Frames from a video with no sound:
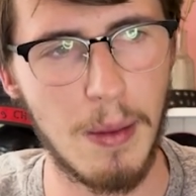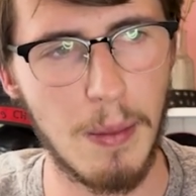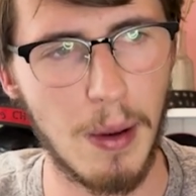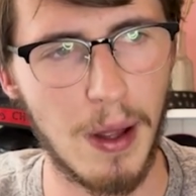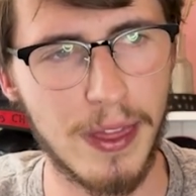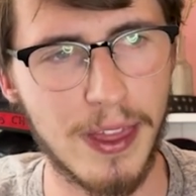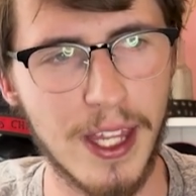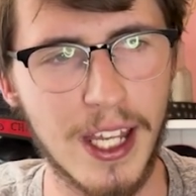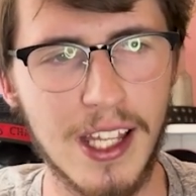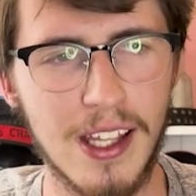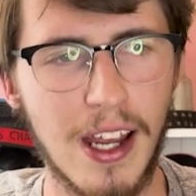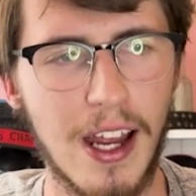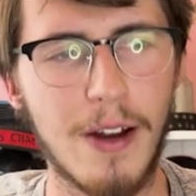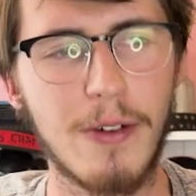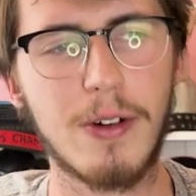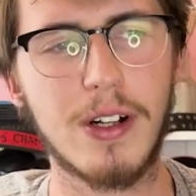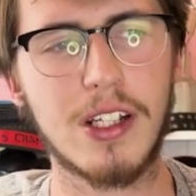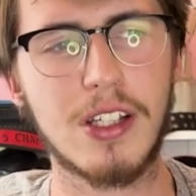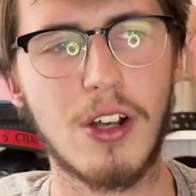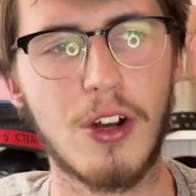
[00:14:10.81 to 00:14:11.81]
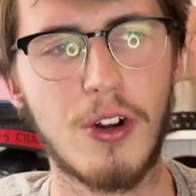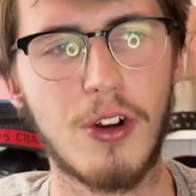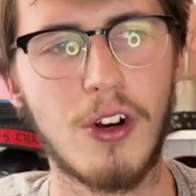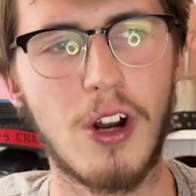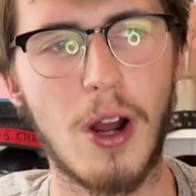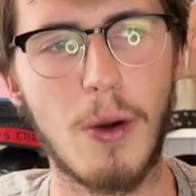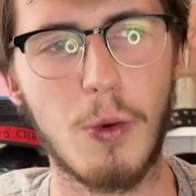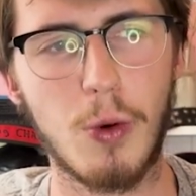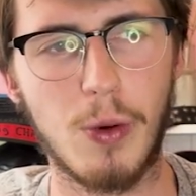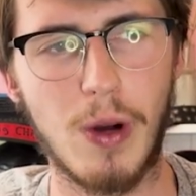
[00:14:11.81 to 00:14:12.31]
I think Henry
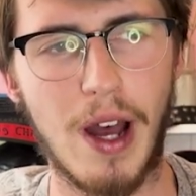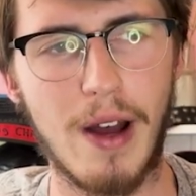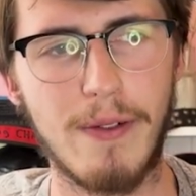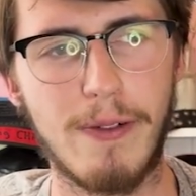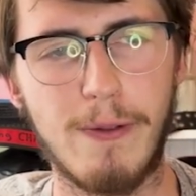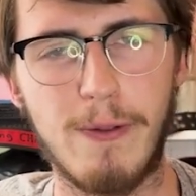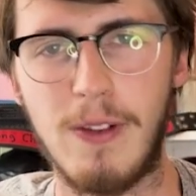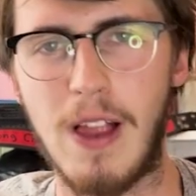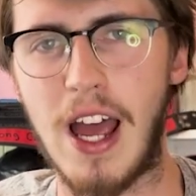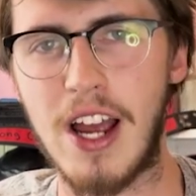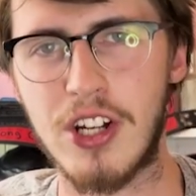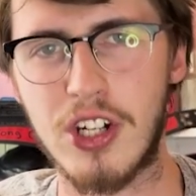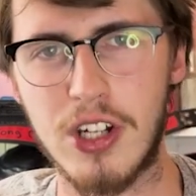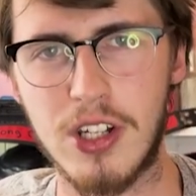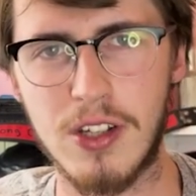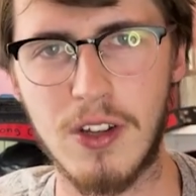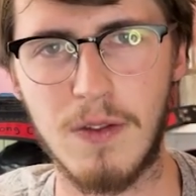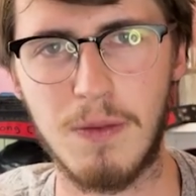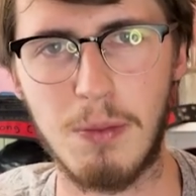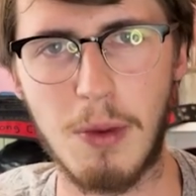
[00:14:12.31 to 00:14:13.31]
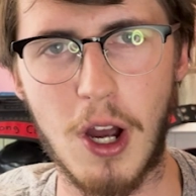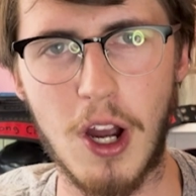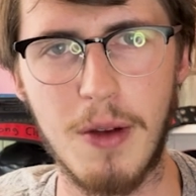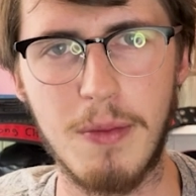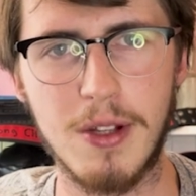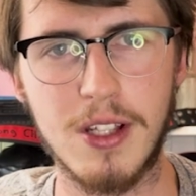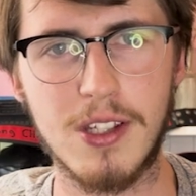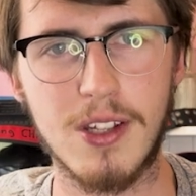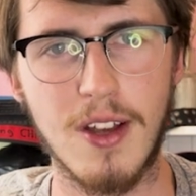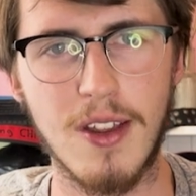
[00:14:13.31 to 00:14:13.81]
Cejudo will have flashes of
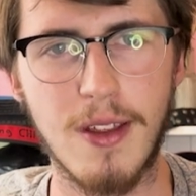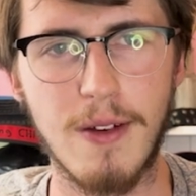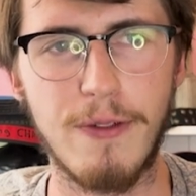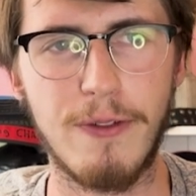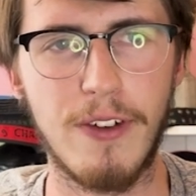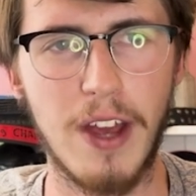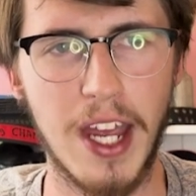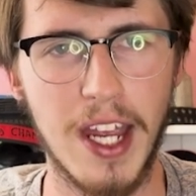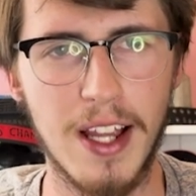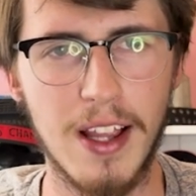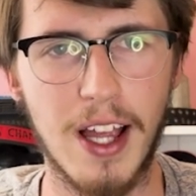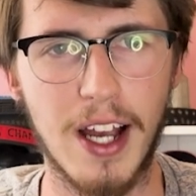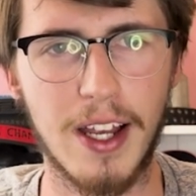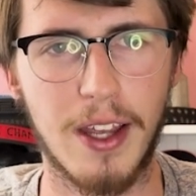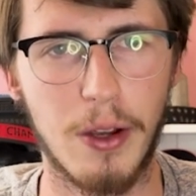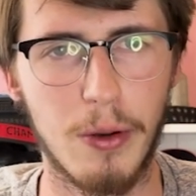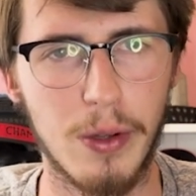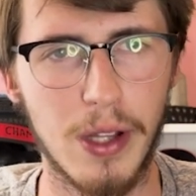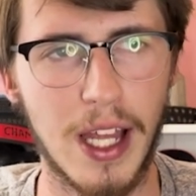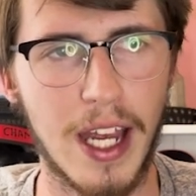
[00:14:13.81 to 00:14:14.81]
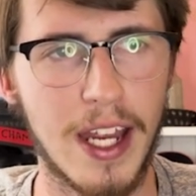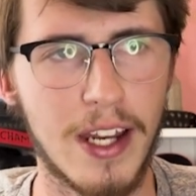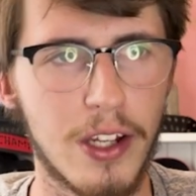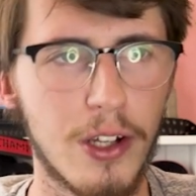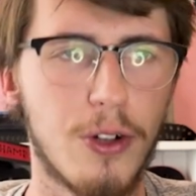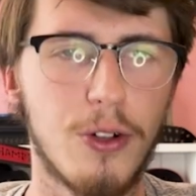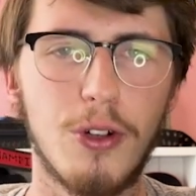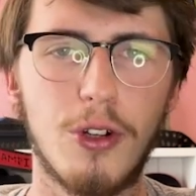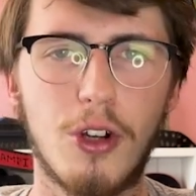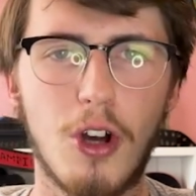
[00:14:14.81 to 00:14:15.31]
moments on the feet, like he will land a
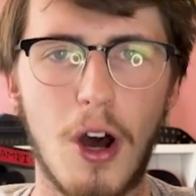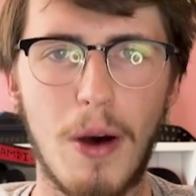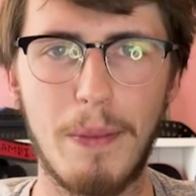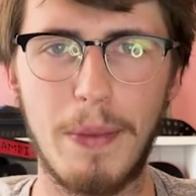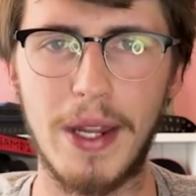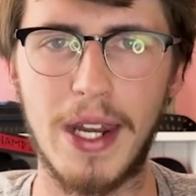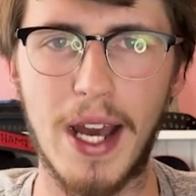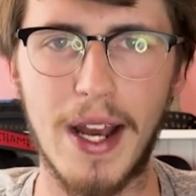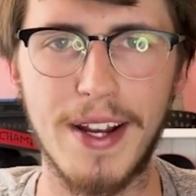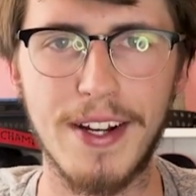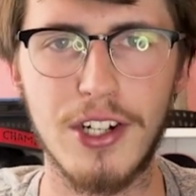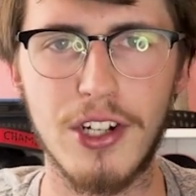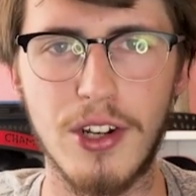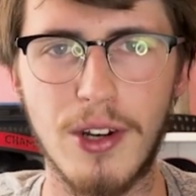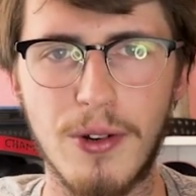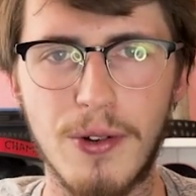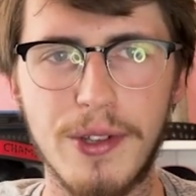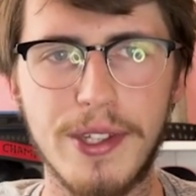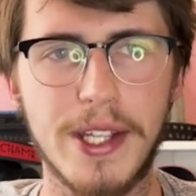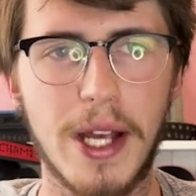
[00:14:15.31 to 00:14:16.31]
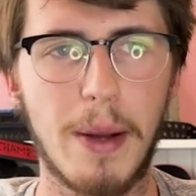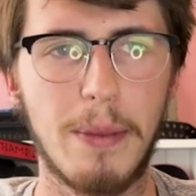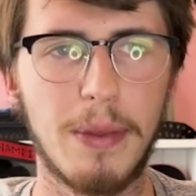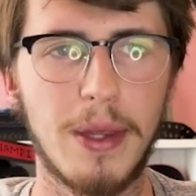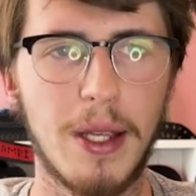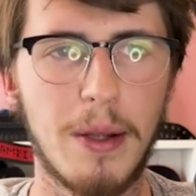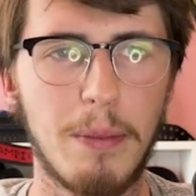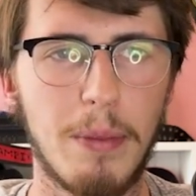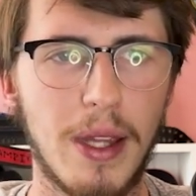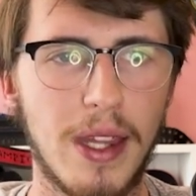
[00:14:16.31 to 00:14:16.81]
good combination or
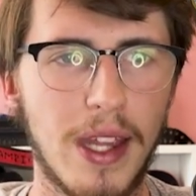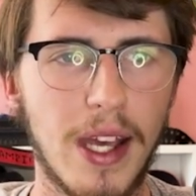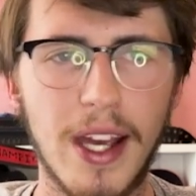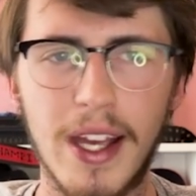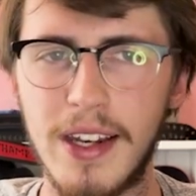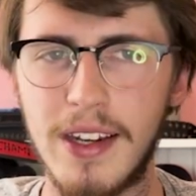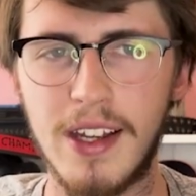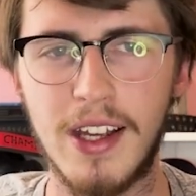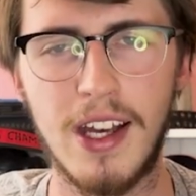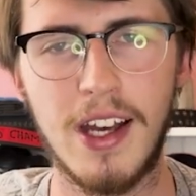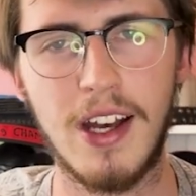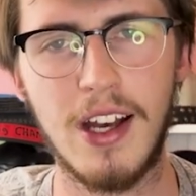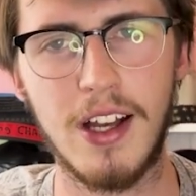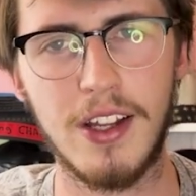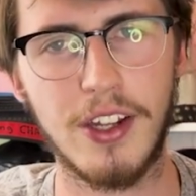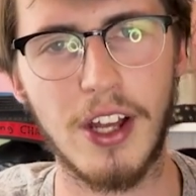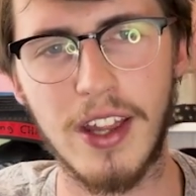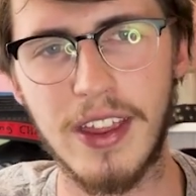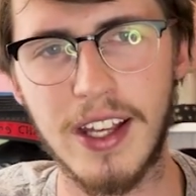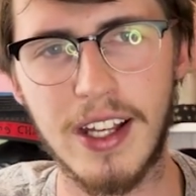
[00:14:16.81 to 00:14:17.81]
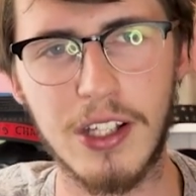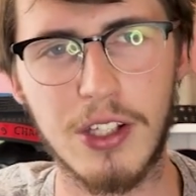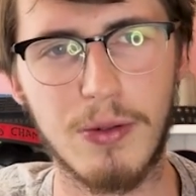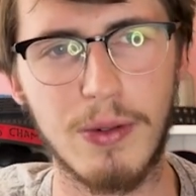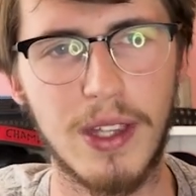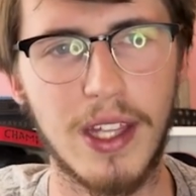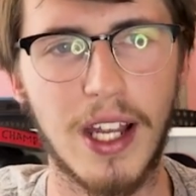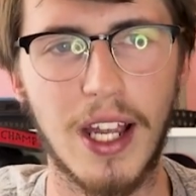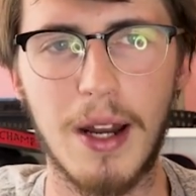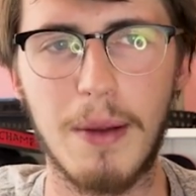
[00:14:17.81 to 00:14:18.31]
something, but then don't think it's
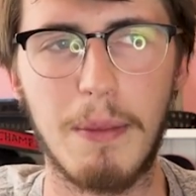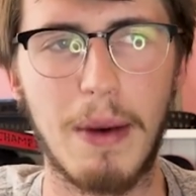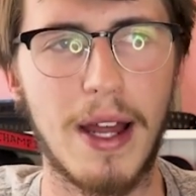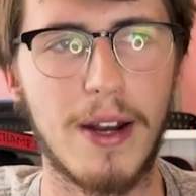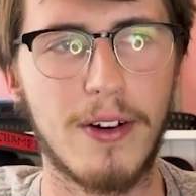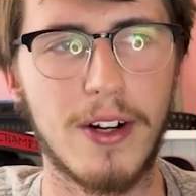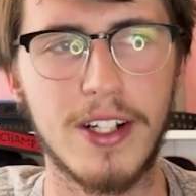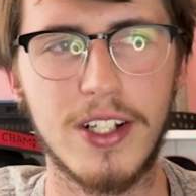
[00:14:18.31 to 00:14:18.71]
really going to matter.